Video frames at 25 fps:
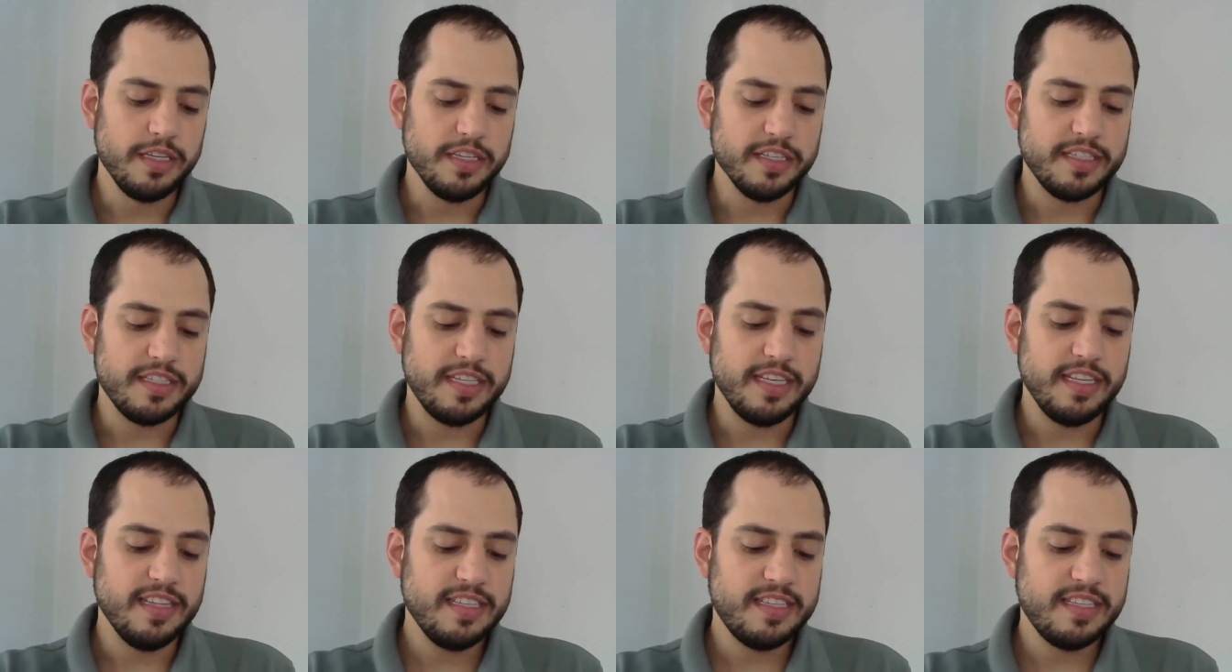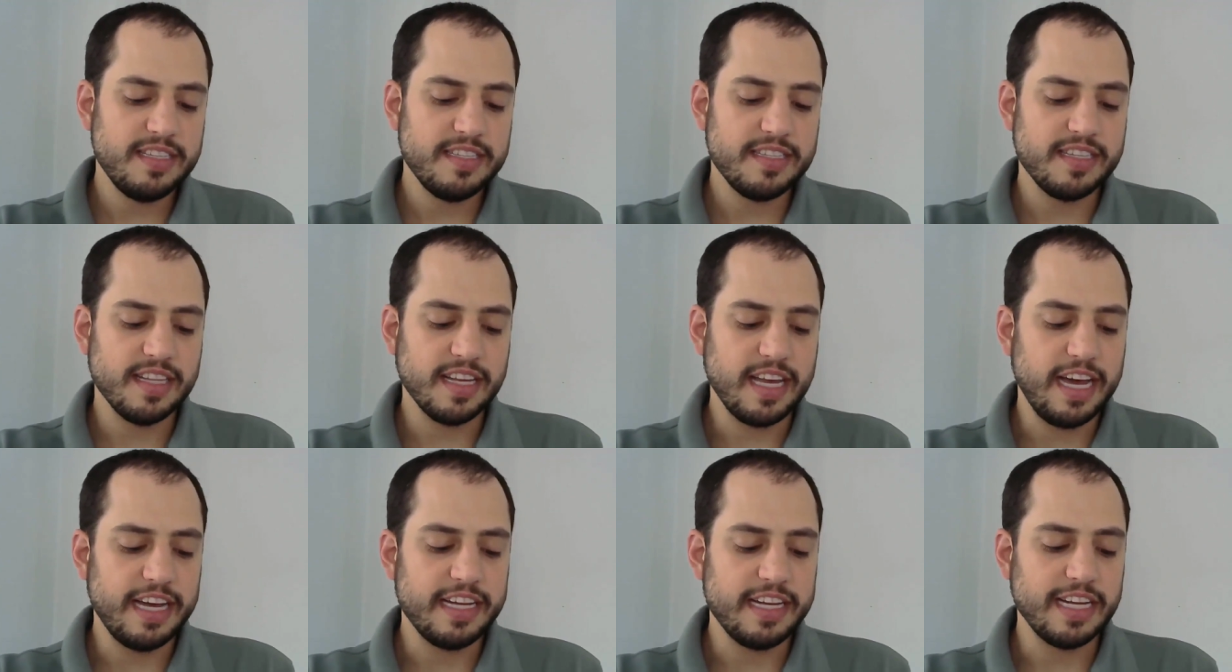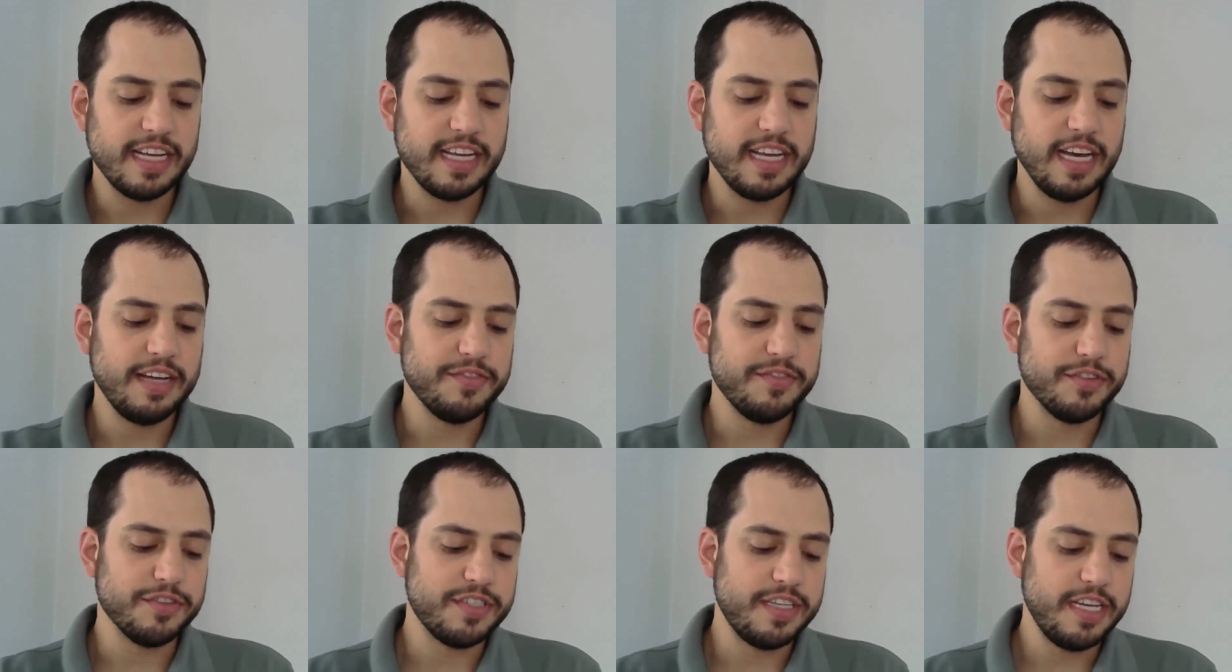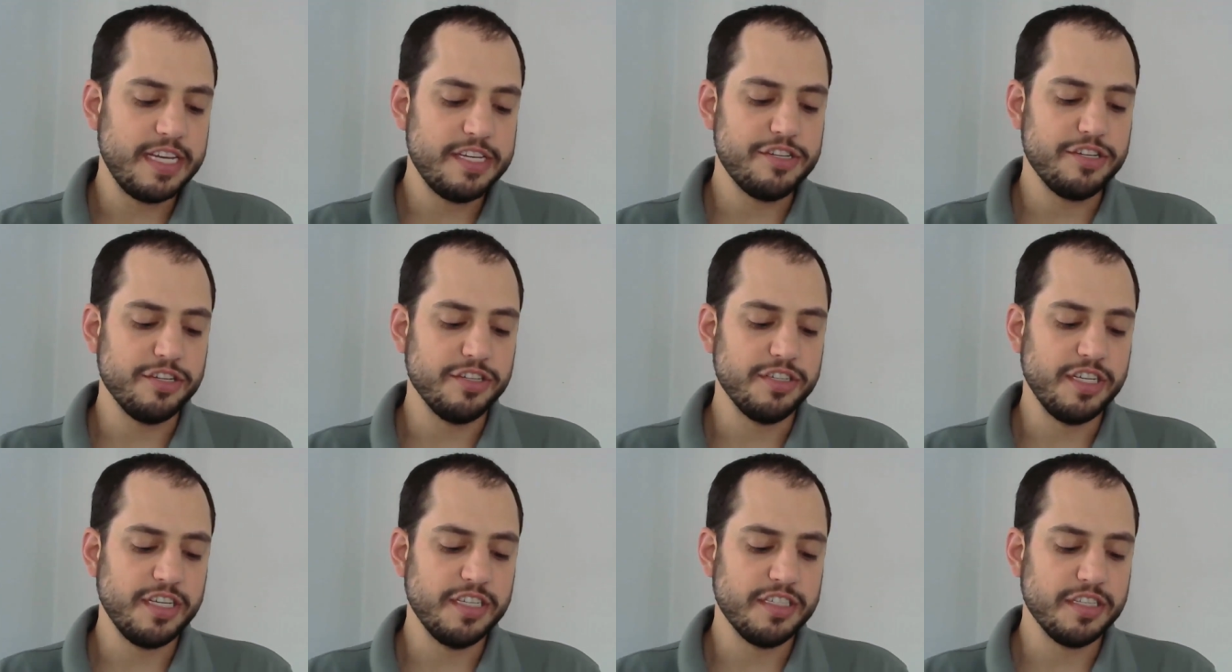You see, this is the kind of
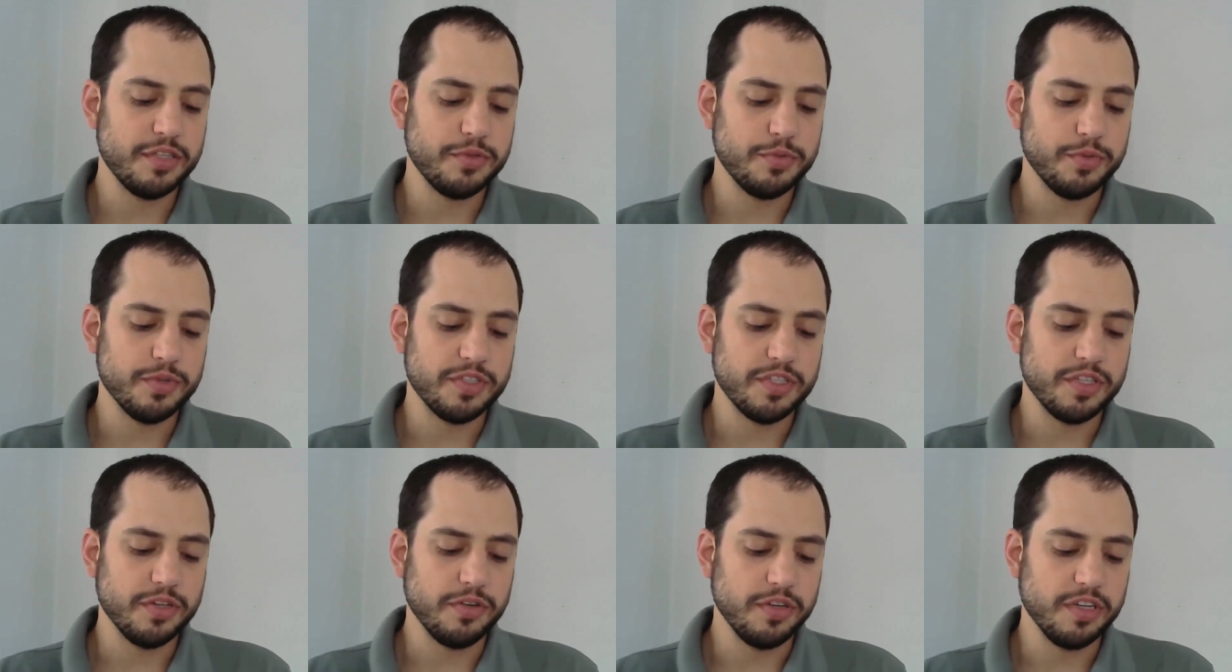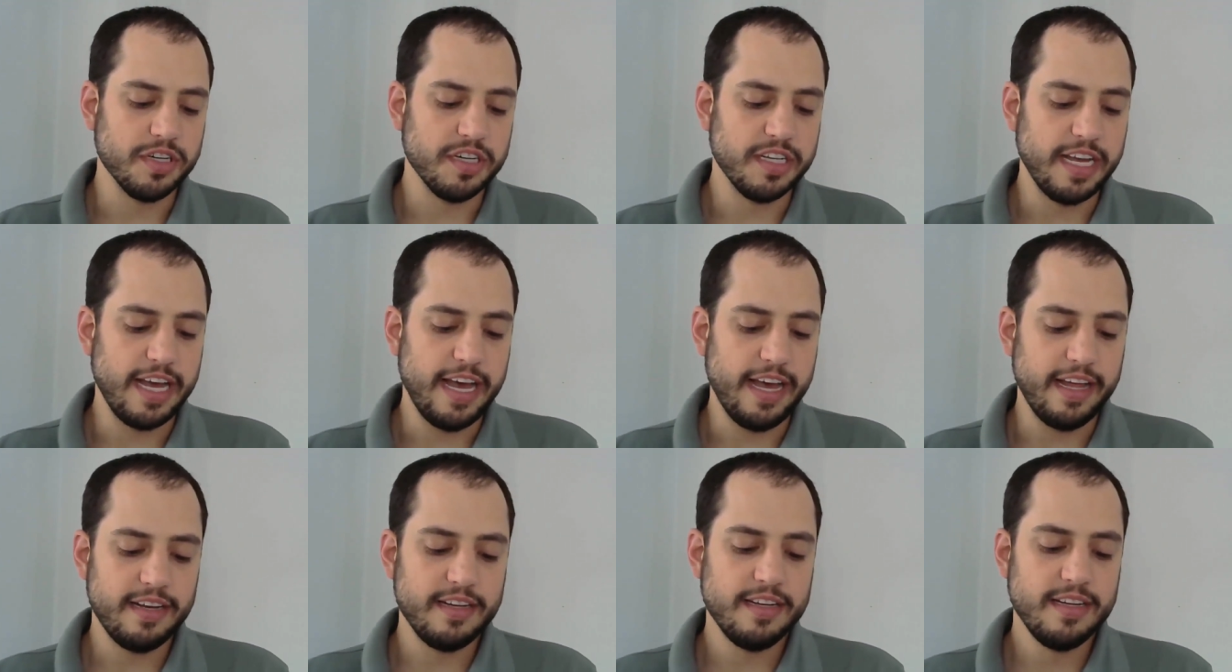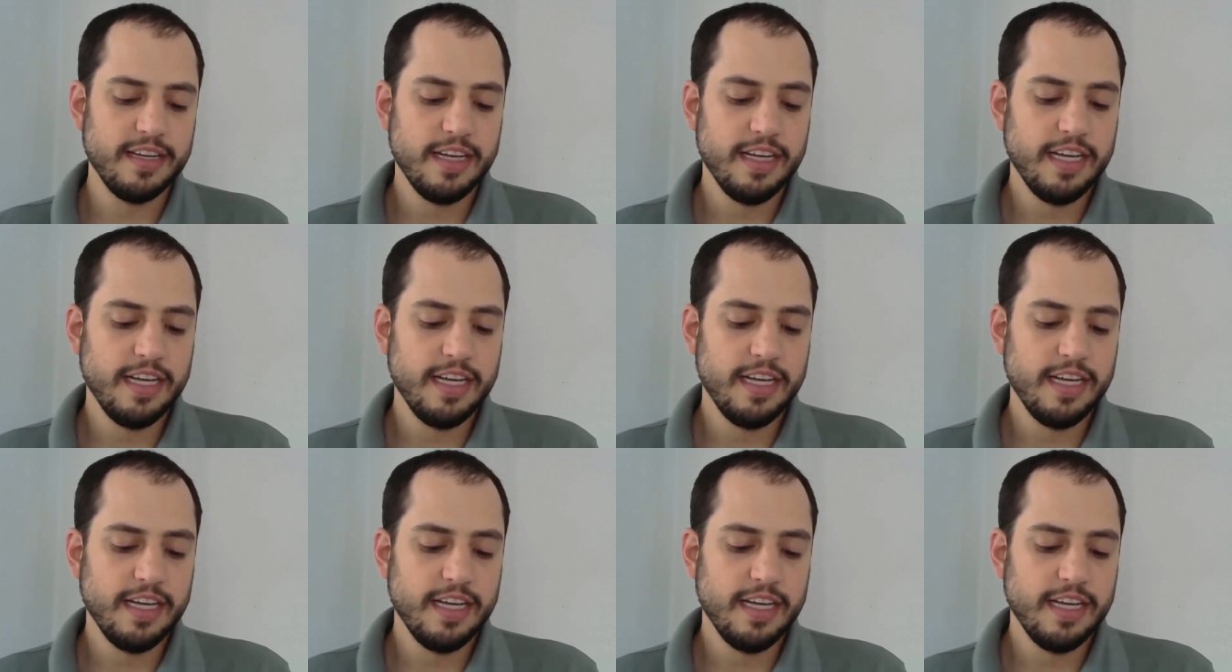conversation Jesus was so good at.